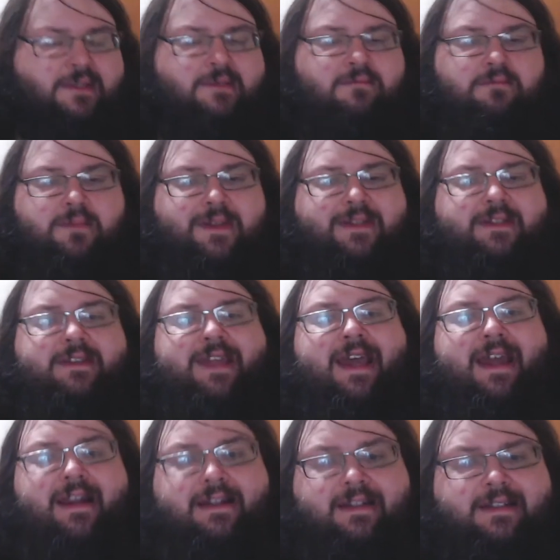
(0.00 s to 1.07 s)
But
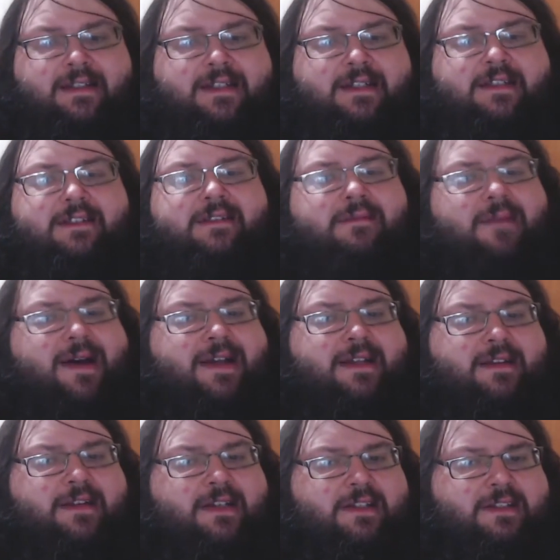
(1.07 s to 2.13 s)
that
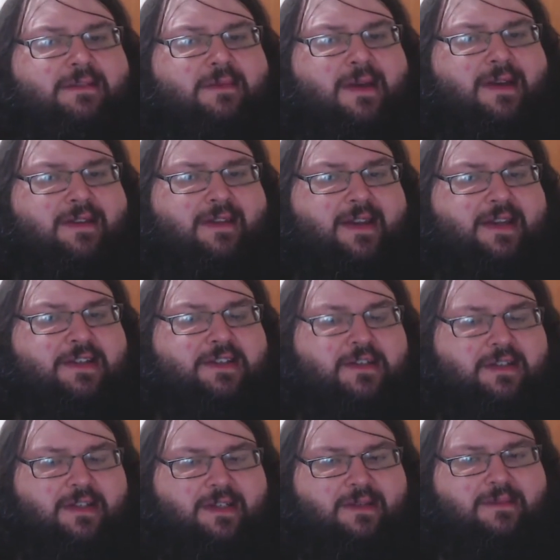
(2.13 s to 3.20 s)

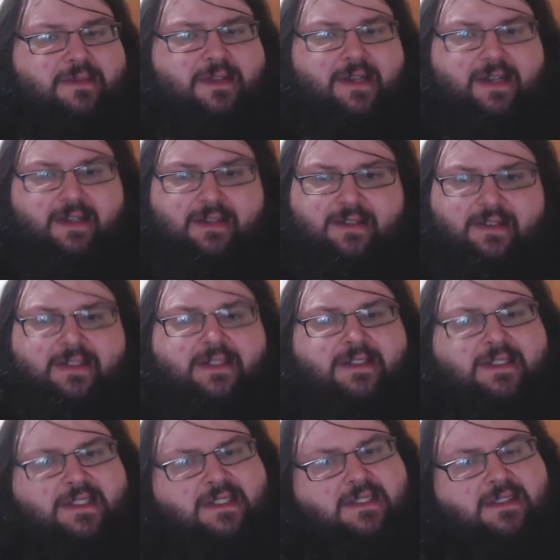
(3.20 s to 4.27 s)
customization comes at
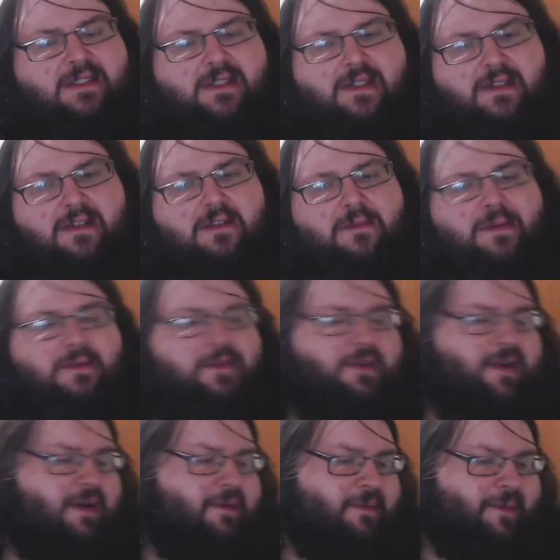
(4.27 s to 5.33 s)
a little bit of a
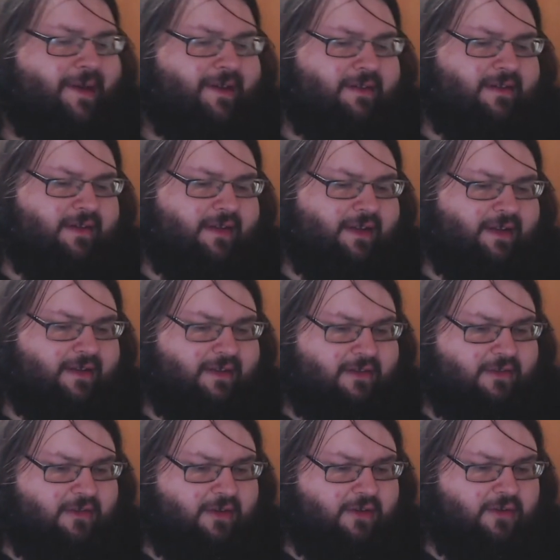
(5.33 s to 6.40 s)
compromise to like the
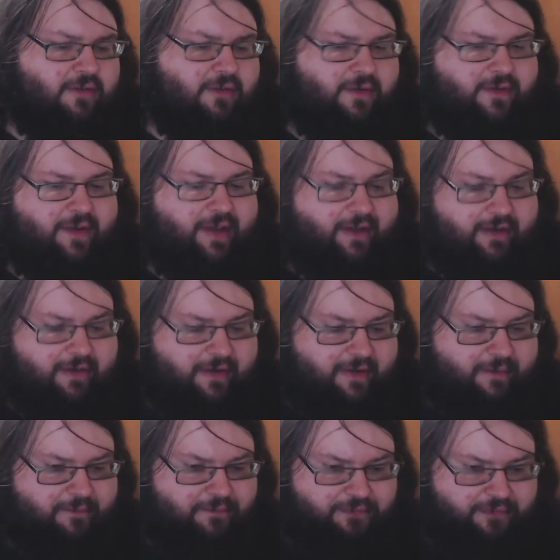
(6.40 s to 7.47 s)
structural integrity.
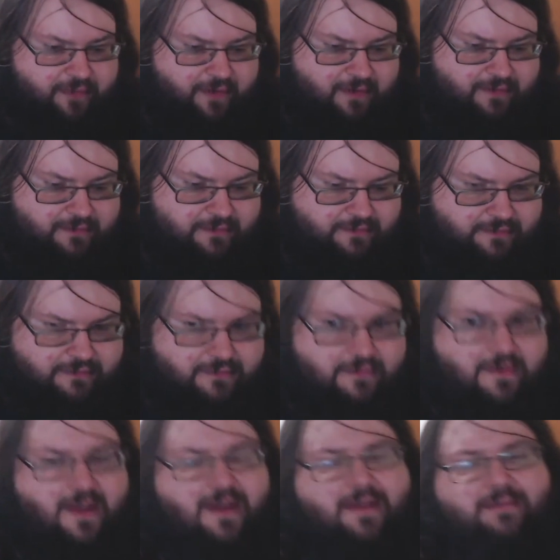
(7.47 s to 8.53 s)

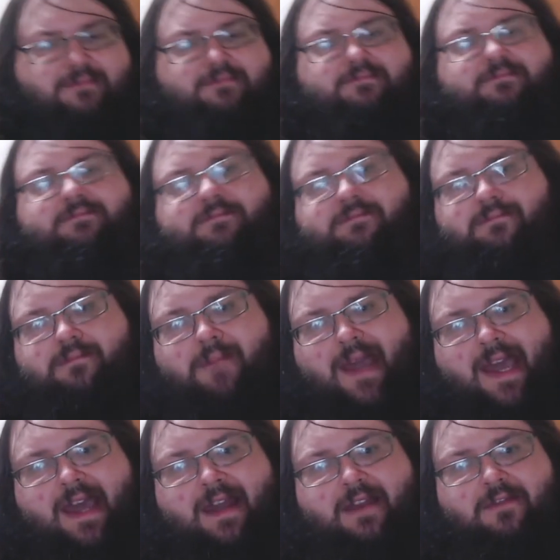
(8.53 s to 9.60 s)
Not
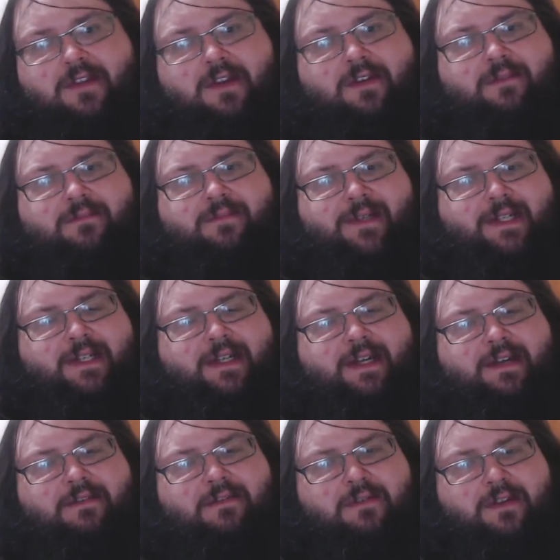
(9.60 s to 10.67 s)
bad if you're being
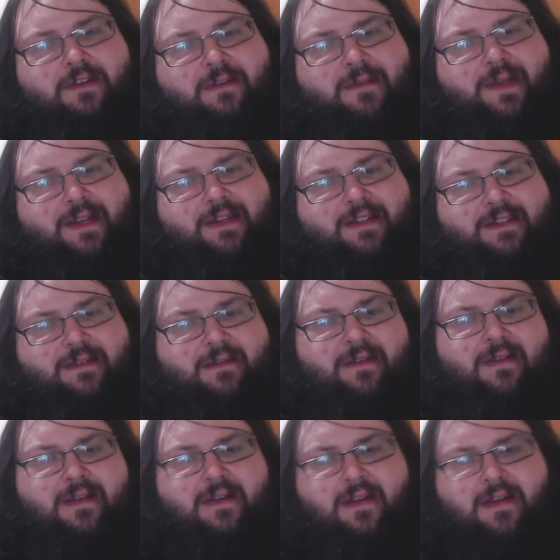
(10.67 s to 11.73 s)
careful with your minis and
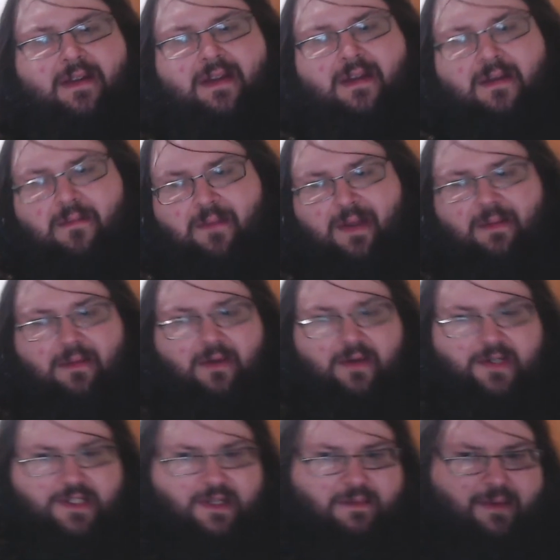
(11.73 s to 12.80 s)
people
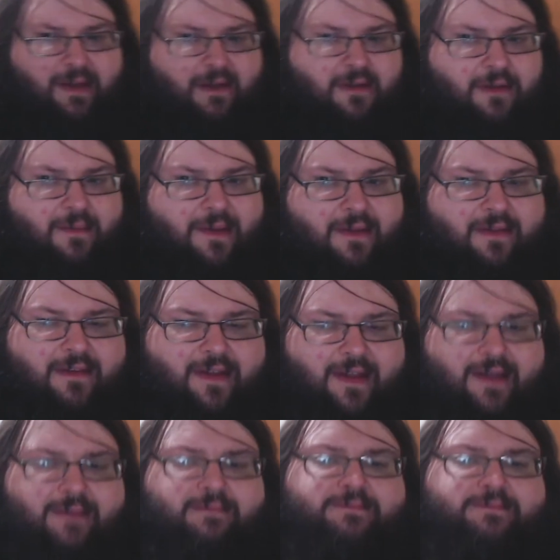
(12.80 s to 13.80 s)
aren't jumping on them all the time.